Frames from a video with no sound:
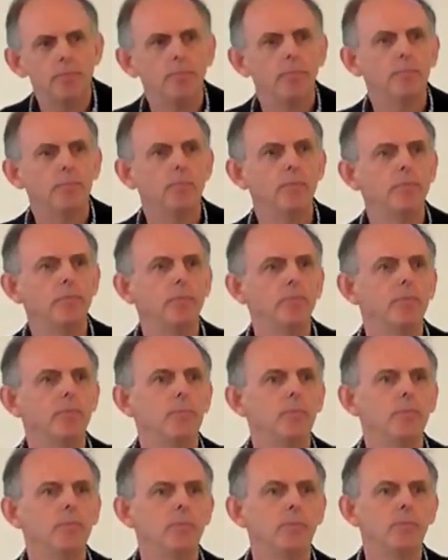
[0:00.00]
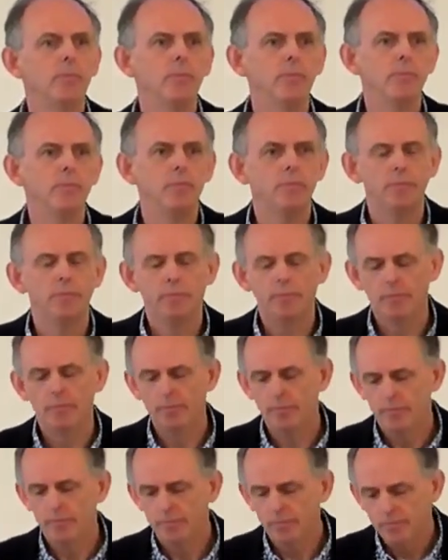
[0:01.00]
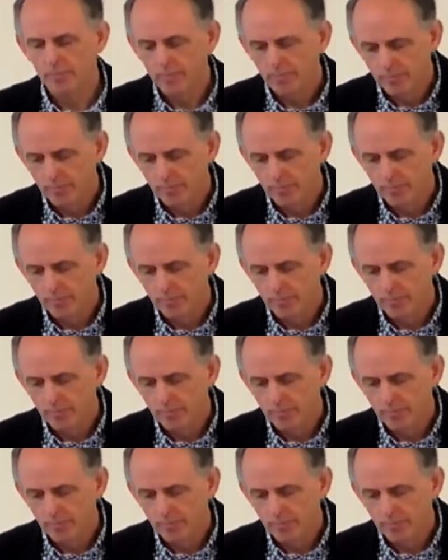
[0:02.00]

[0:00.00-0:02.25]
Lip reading: (silence)